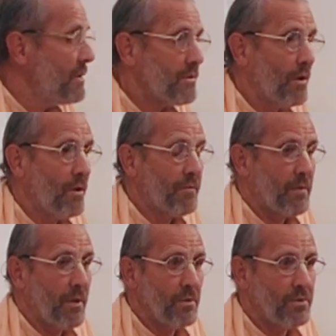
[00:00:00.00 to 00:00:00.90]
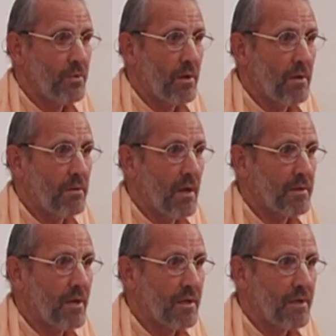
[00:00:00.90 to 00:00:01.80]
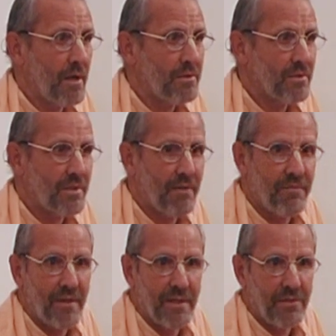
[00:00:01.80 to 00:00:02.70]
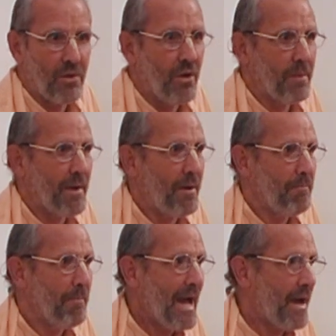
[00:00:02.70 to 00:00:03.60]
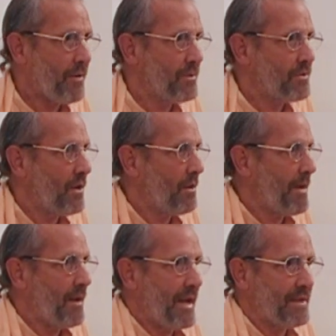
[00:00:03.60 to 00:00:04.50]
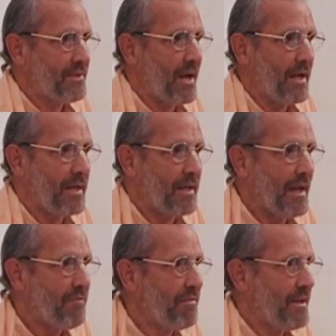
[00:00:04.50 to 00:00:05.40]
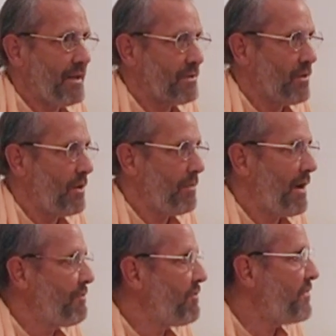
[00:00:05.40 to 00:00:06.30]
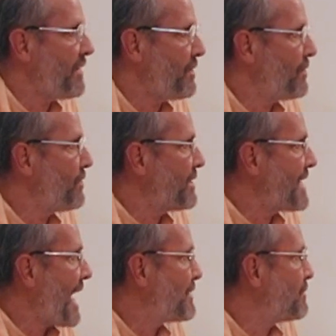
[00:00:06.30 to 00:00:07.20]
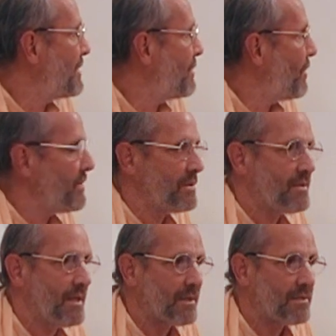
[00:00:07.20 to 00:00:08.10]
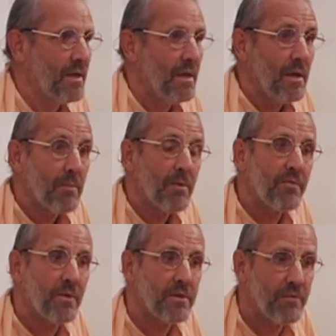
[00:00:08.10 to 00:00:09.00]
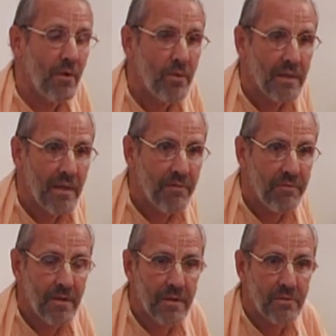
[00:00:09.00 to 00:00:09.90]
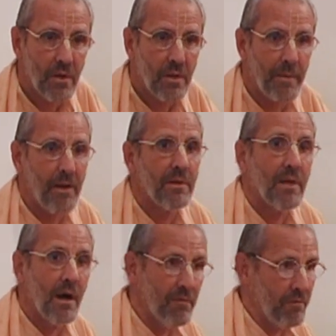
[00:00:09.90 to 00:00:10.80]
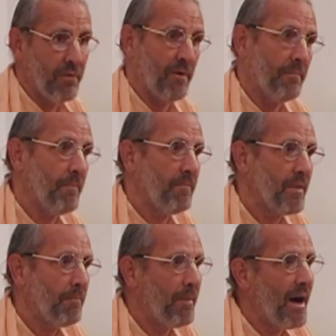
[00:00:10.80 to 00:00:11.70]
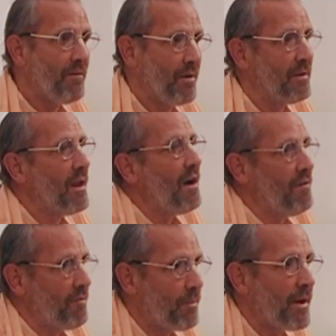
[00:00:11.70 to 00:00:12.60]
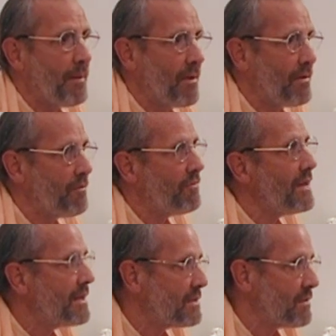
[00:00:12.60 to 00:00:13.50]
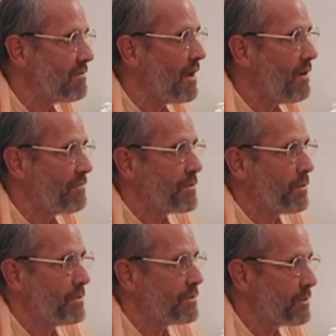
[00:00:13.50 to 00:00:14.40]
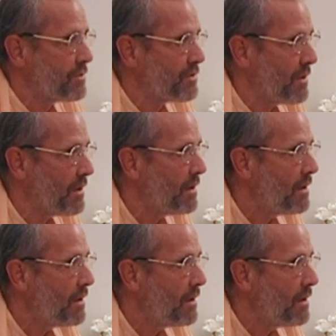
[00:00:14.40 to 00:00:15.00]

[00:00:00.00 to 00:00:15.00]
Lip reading: So for those who are not God conscious, that feeling is all about matter. It's all about anxiety. That feeling is all about fear, attachment, and all these things. But for a devotee, that feeling is all about love. Bhava, love, prema, the feelings of love towards Krishna.